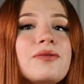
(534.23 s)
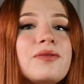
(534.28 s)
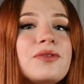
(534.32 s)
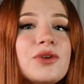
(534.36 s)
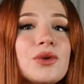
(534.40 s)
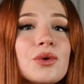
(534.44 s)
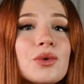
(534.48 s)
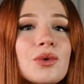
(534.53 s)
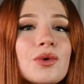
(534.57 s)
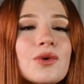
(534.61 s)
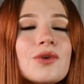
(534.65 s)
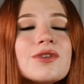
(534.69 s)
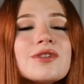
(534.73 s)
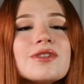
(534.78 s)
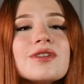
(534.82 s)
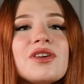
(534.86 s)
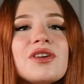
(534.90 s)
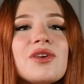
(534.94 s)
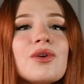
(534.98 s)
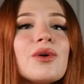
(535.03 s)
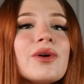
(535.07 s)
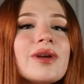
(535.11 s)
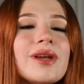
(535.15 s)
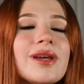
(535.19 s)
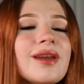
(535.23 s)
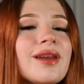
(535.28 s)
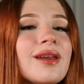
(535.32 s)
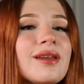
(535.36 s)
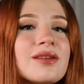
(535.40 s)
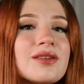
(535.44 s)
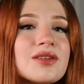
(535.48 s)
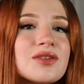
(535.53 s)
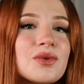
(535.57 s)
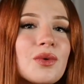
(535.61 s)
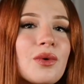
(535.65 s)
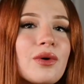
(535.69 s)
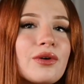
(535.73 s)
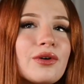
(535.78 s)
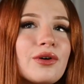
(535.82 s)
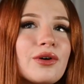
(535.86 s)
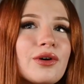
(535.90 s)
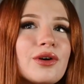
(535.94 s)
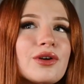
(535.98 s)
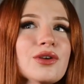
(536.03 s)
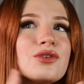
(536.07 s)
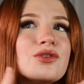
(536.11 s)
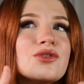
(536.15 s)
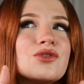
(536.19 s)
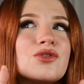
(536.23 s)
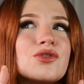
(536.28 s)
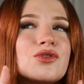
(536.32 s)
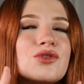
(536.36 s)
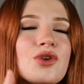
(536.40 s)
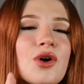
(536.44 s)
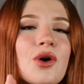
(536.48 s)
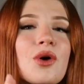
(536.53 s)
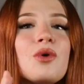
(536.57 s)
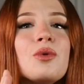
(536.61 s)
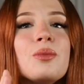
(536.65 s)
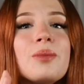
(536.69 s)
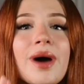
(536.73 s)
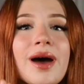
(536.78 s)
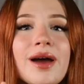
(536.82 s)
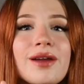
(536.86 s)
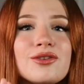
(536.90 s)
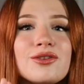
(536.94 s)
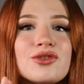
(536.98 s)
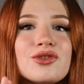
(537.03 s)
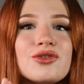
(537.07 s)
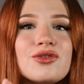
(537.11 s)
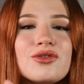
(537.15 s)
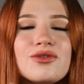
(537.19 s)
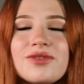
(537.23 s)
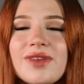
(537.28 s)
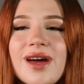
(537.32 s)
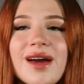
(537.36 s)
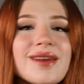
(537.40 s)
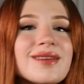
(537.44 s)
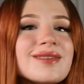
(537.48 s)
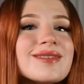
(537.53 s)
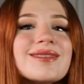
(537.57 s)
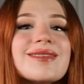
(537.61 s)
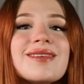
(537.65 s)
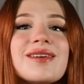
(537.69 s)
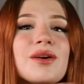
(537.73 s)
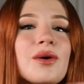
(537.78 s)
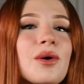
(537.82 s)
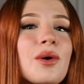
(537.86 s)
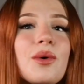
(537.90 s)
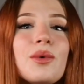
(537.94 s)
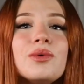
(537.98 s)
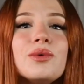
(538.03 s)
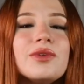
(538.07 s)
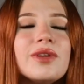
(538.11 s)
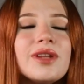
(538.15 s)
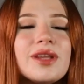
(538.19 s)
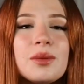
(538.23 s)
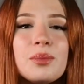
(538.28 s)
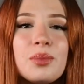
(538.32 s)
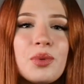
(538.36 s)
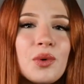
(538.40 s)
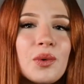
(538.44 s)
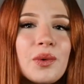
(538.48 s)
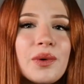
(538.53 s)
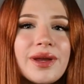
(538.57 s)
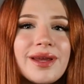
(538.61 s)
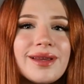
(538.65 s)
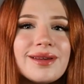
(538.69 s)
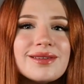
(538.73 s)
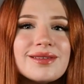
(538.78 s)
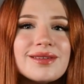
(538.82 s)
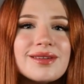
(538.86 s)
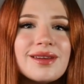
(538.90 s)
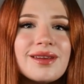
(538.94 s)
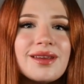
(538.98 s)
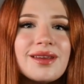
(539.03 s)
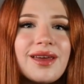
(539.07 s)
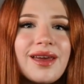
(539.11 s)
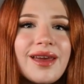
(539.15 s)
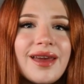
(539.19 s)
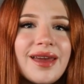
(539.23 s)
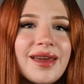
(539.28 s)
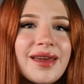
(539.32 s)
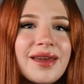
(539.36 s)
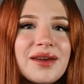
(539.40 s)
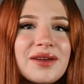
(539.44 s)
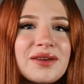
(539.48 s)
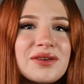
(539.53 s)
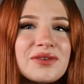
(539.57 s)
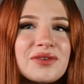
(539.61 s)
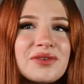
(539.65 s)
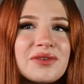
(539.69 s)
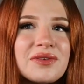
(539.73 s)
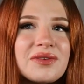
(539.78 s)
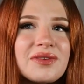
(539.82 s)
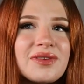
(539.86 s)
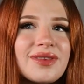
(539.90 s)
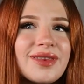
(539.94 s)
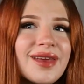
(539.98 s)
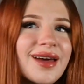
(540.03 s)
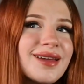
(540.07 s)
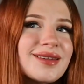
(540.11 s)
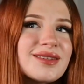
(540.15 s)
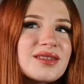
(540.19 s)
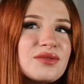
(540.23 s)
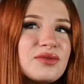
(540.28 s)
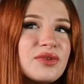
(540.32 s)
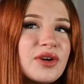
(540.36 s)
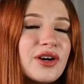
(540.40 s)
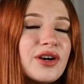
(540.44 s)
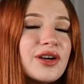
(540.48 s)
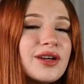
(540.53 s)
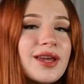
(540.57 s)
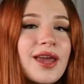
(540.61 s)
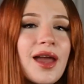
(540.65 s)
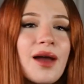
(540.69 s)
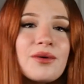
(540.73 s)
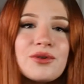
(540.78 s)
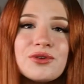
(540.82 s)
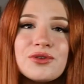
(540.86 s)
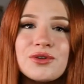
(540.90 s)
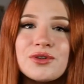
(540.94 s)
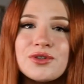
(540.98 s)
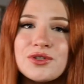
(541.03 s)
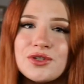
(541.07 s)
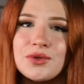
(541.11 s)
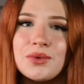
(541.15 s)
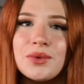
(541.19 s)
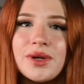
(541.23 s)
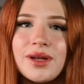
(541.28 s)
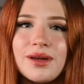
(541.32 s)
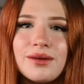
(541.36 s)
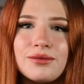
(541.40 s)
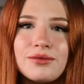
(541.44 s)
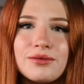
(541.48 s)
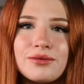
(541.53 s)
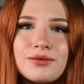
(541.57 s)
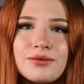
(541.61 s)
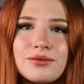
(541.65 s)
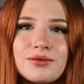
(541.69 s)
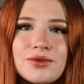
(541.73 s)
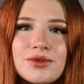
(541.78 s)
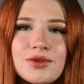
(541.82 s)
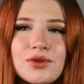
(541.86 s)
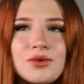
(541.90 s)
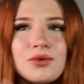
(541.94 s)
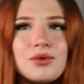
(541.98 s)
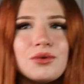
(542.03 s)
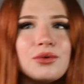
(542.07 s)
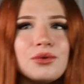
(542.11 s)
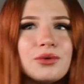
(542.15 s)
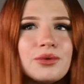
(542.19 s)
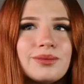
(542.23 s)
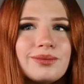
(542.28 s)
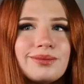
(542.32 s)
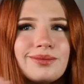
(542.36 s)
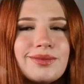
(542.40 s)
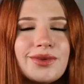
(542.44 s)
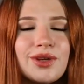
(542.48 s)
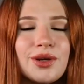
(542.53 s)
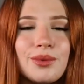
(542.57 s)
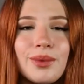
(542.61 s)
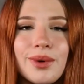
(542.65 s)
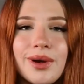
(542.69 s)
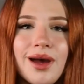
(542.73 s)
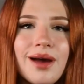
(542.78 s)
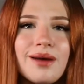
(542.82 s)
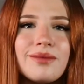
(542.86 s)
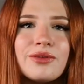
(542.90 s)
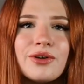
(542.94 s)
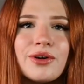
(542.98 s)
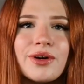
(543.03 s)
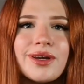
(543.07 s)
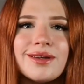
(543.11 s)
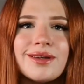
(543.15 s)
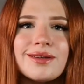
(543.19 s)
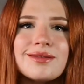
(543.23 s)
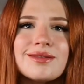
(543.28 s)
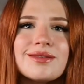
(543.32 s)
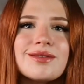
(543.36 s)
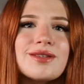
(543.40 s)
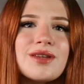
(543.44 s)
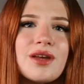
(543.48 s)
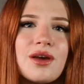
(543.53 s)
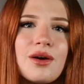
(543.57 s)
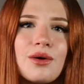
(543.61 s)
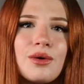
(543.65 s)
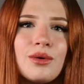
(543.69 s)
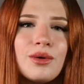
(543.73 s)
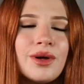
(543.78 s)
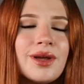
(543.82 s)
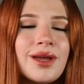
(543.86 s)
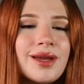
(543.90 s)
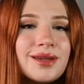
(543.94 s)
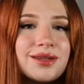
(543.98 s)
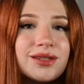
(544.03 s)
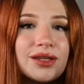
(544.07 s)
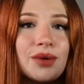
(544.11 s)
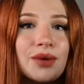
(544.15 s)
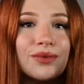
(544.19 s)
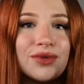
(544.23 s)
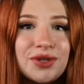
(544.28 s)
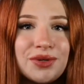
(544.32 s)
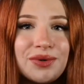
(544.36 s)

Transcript: fuels your eating disorder so much. That is the only point, and that's very counterintuitive to your recovery. So don't do